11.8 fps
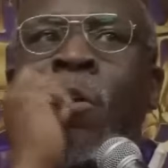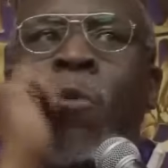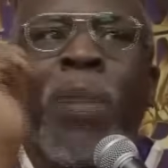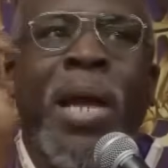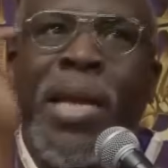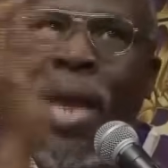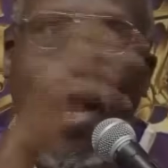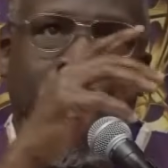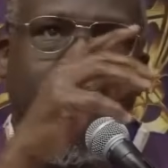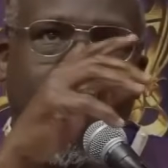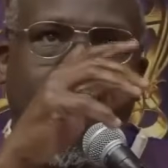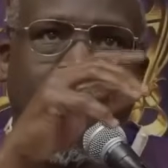Go back
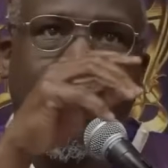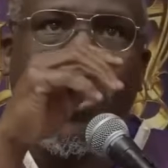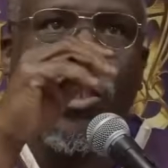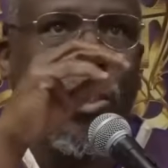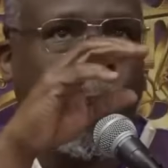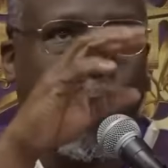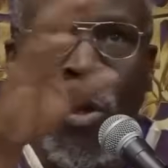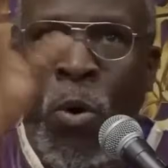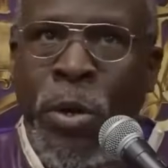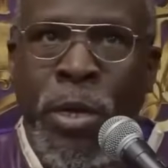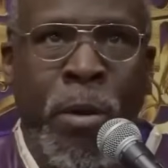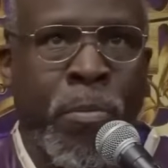out and just
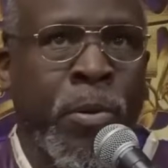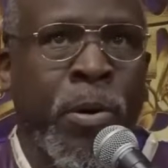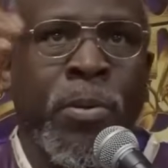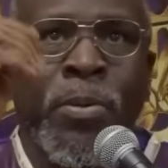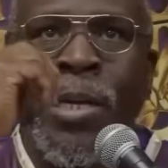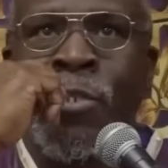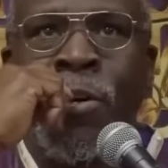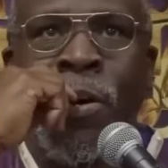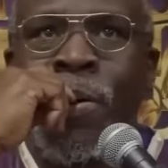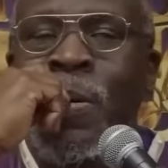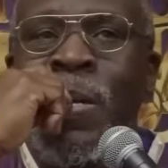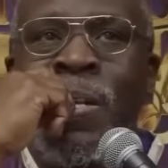blow it up, bro. That's
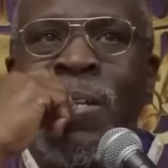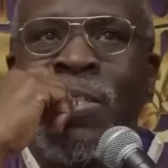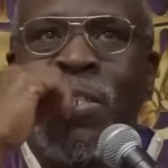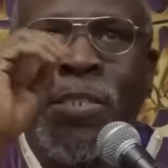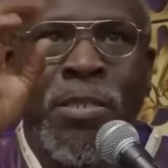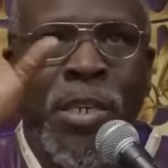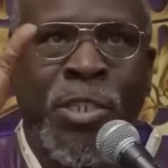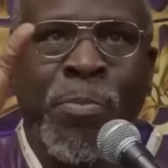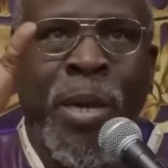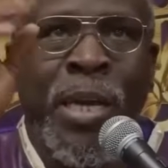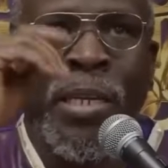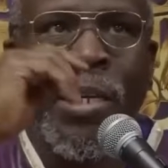all. Just
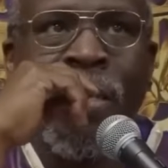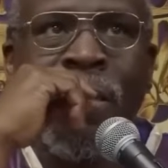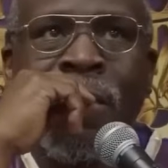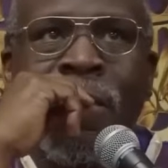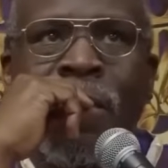expand it.